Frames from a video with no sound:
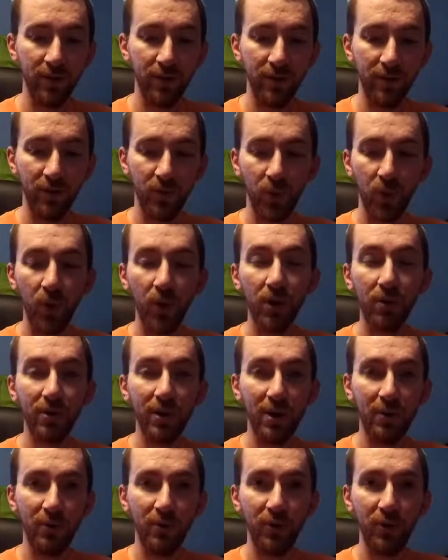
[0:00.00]
toyed
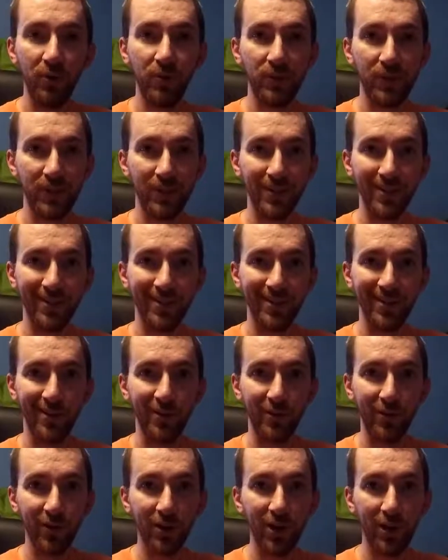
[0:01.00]
around with using this as a
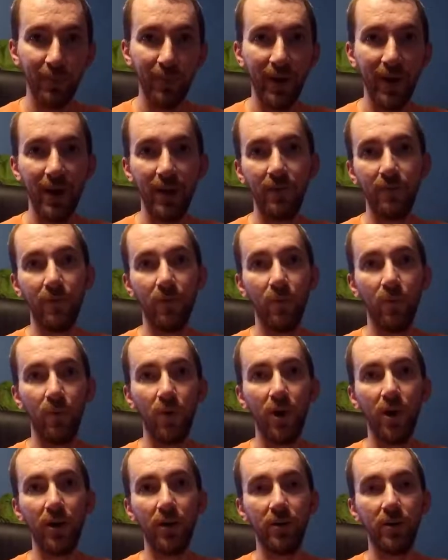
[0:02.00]
dirty bag for
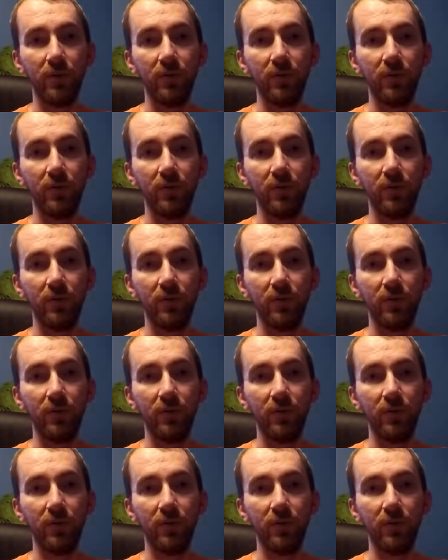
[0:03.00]
water,